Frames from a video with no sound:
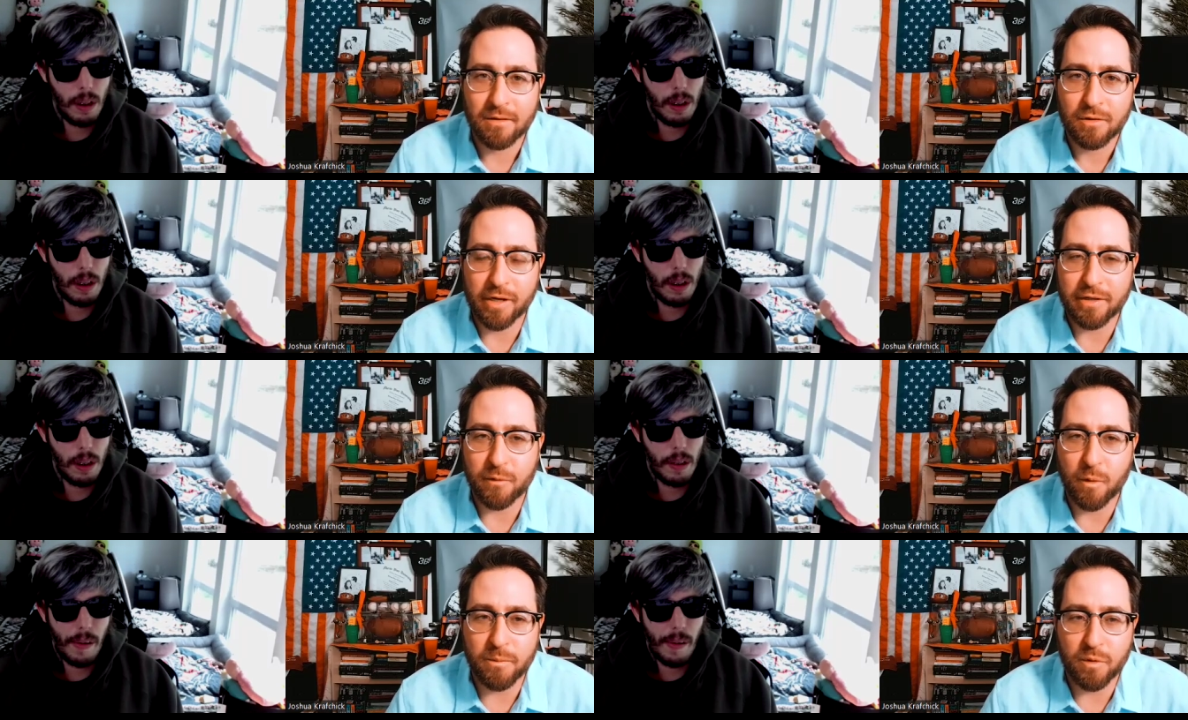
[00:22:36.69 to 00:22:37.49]

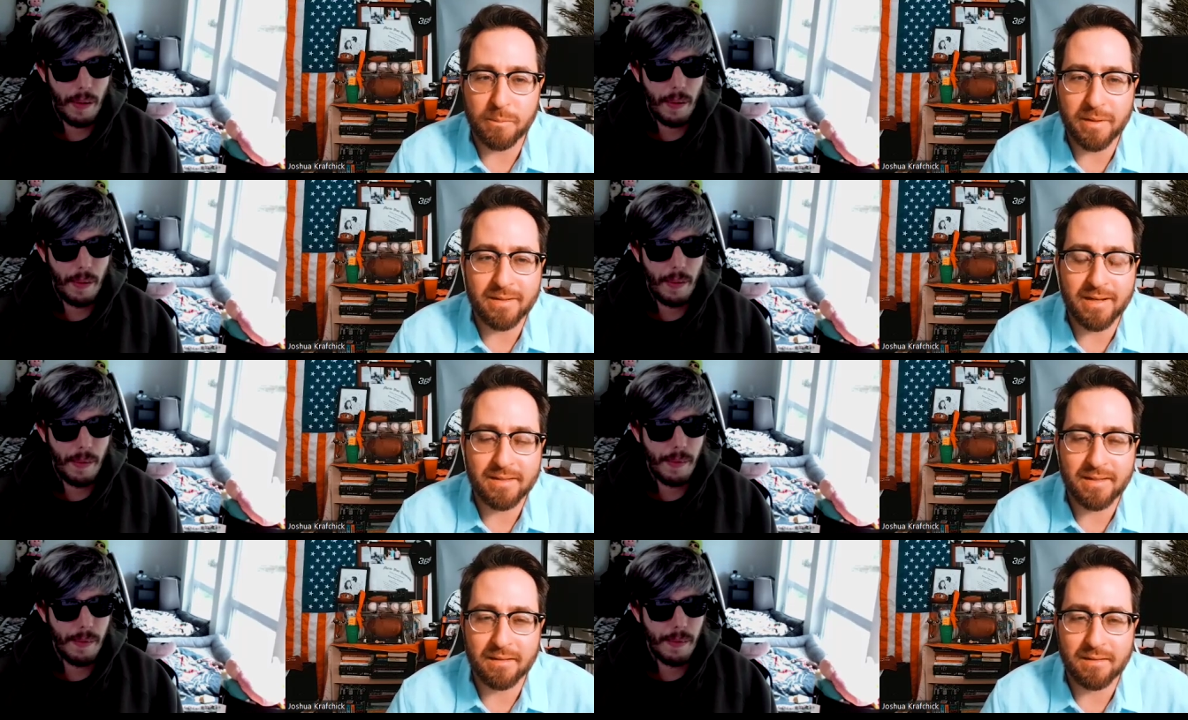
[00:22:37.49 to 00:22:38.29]
Speaker 1: transformed your
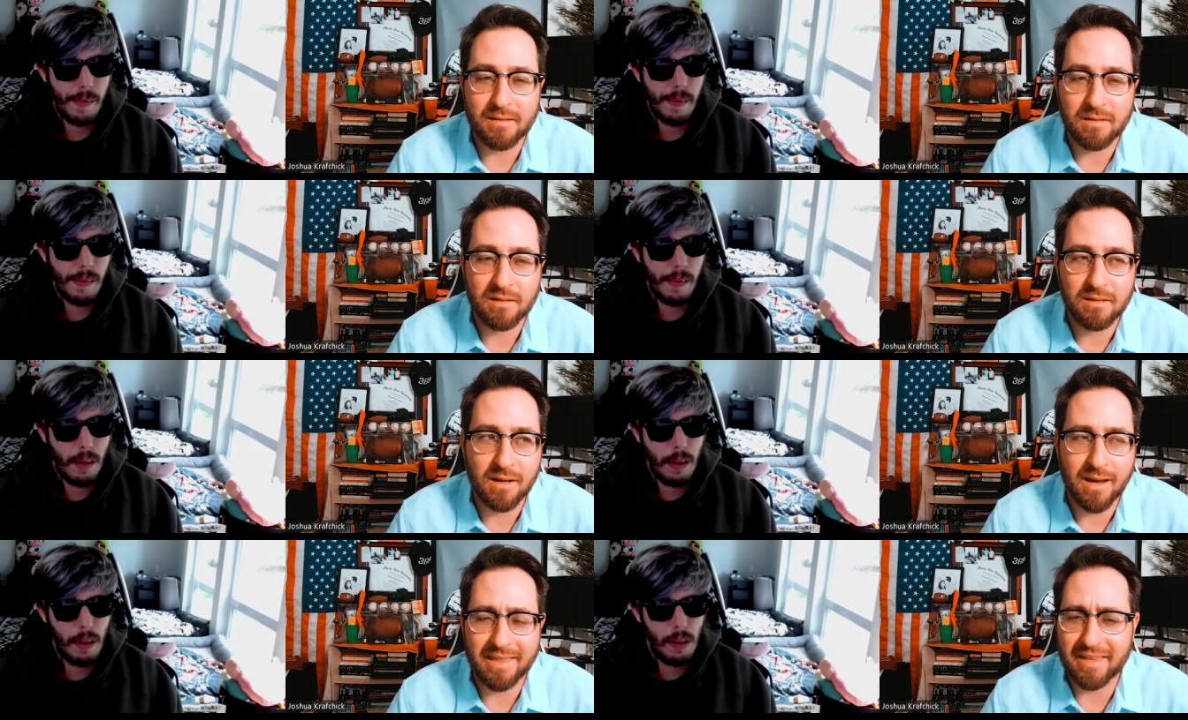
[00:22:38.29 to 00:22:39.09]
business since
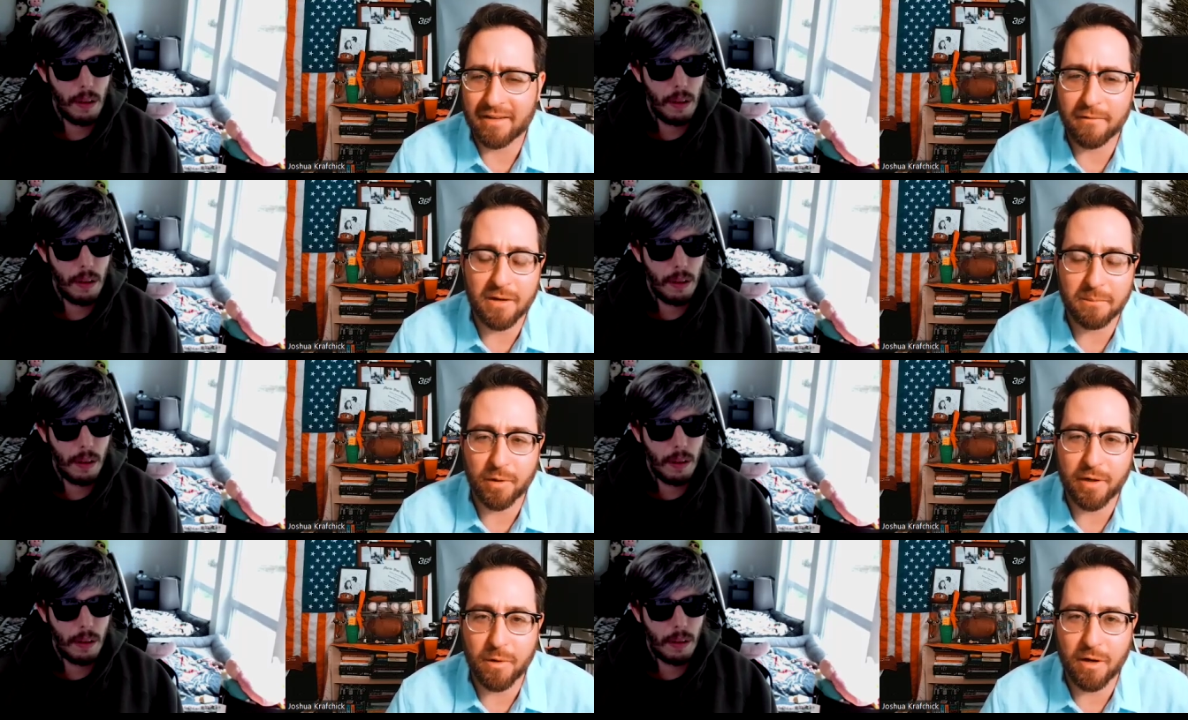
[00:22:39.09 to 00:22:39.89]
i think you've done
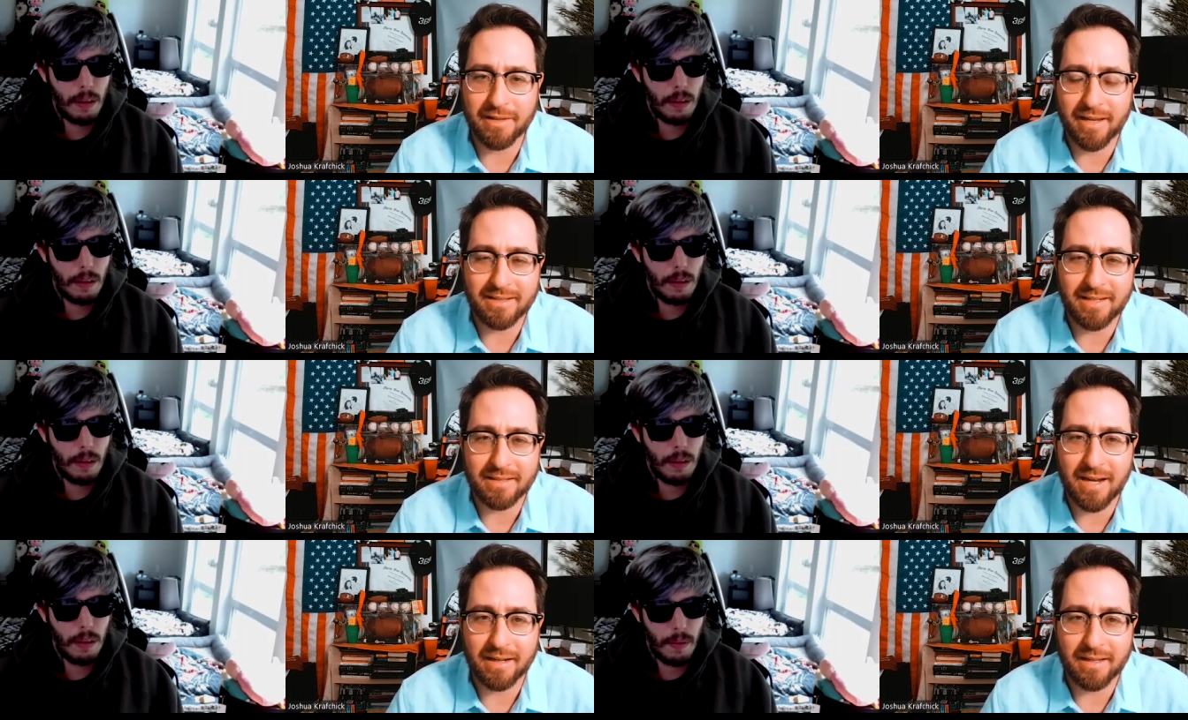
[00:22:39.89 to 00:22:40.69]
pretty well on like
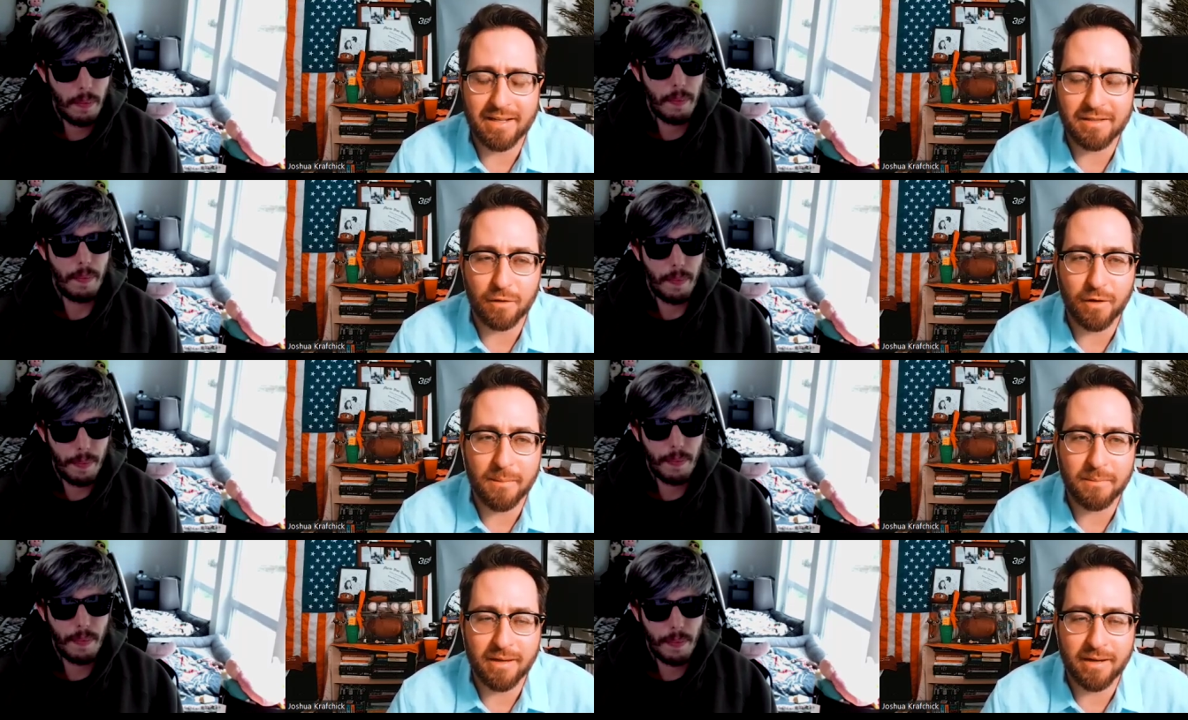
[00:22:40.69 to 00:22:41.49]
tiktok and
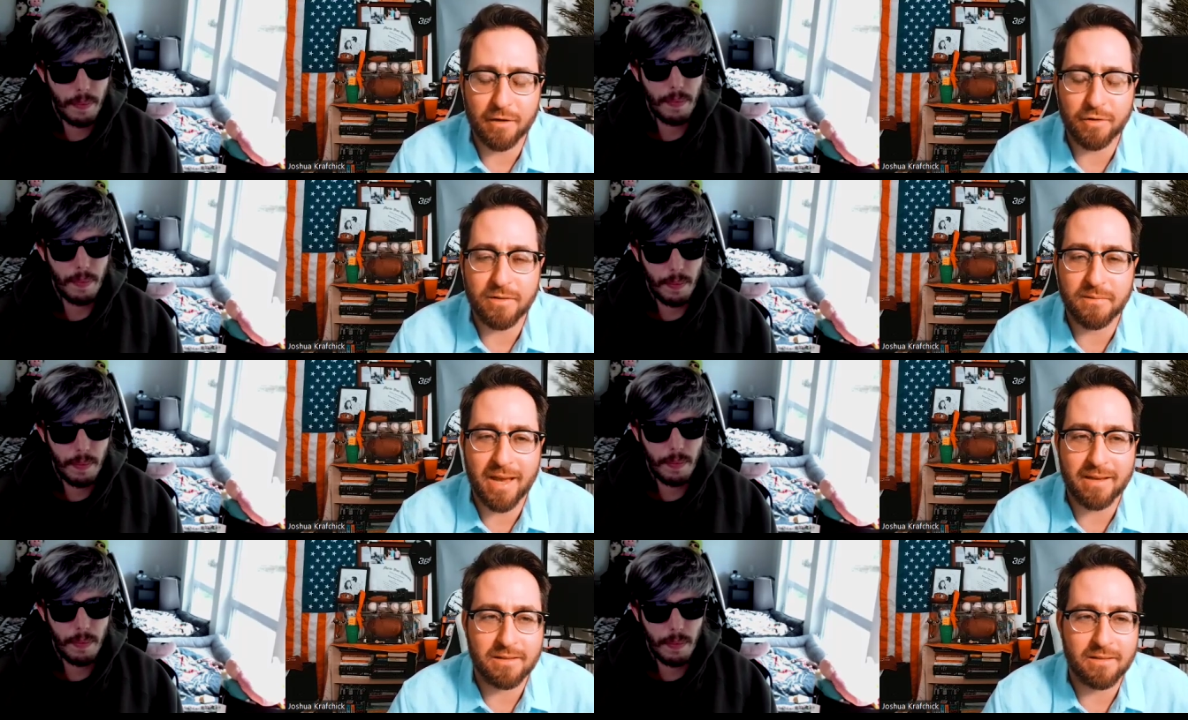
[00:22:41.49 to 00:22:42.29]
instagram like hundreds of
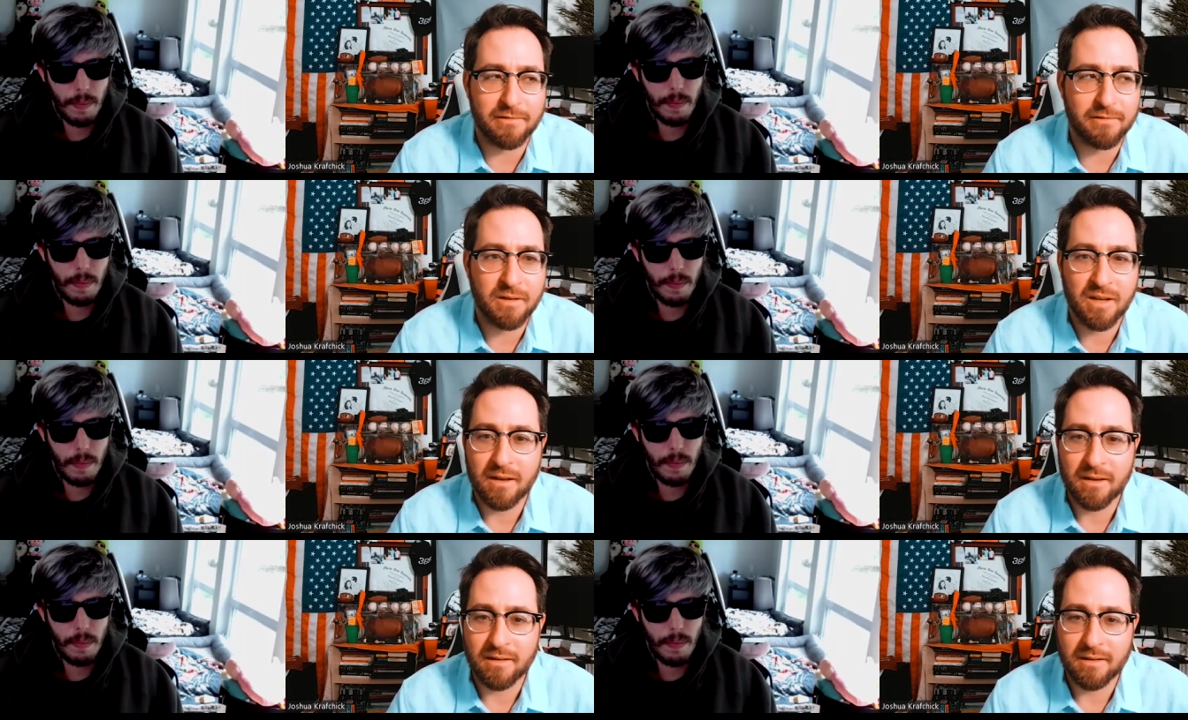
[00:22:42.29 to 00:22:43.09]
thousands of
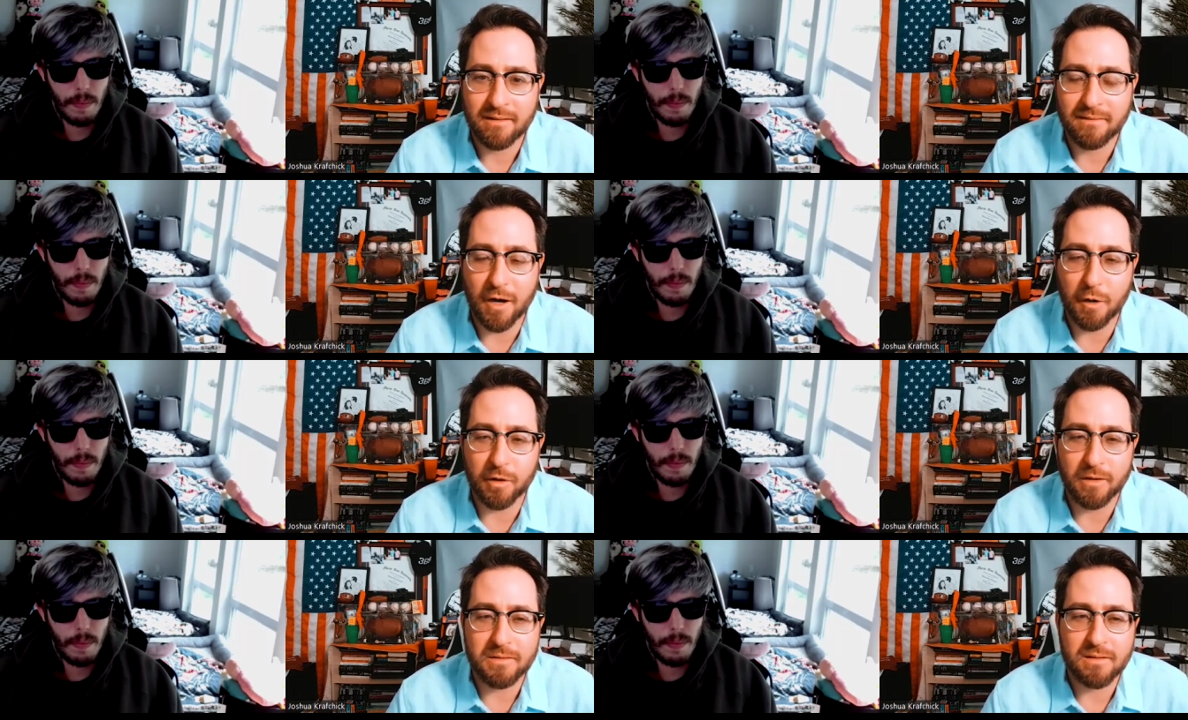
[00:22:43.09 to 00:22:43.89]

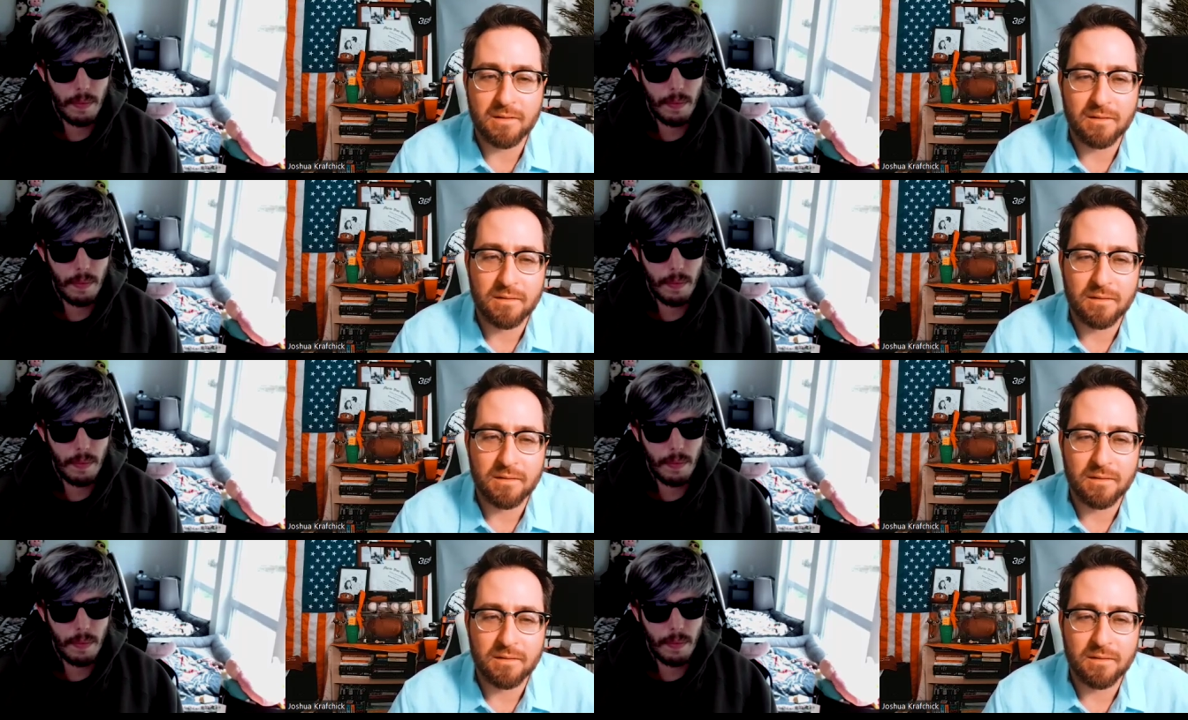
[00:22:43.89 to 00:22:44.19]
followers